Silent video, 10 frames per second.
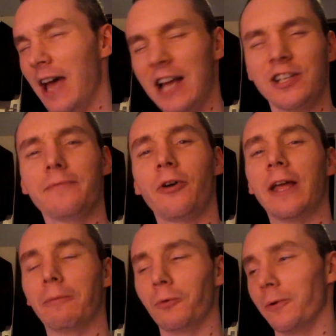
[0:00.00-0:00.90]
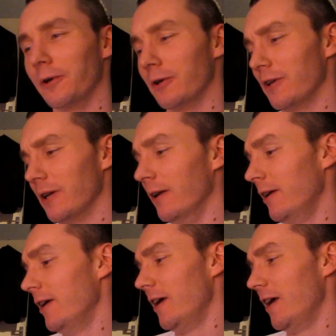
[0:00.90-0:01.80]
Actually, I'm very happy with what I got done.
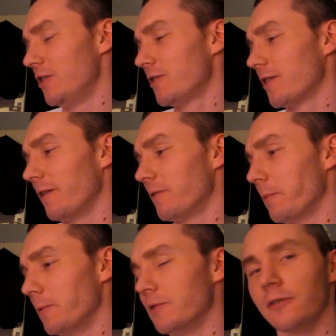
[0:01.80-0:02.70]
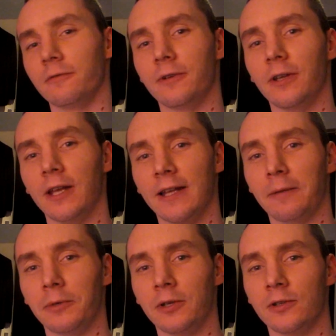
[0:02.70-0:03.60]
It just kind of sometimes doesn't feel like
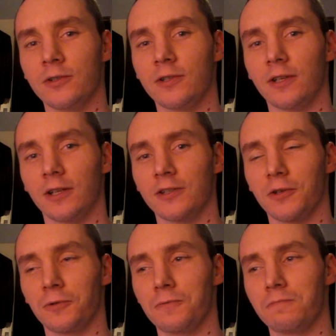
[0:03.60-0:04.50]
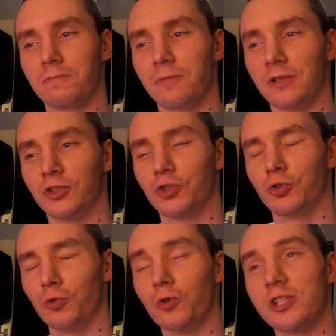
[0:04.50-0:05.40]
that because it's so
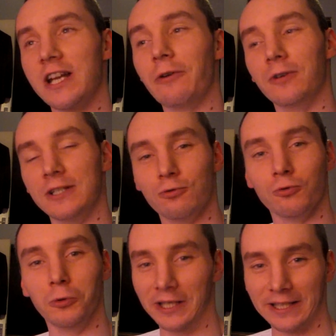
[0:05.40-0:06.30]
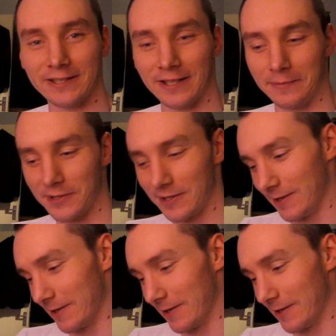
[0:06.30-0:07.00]
extraordinarily grueling at times.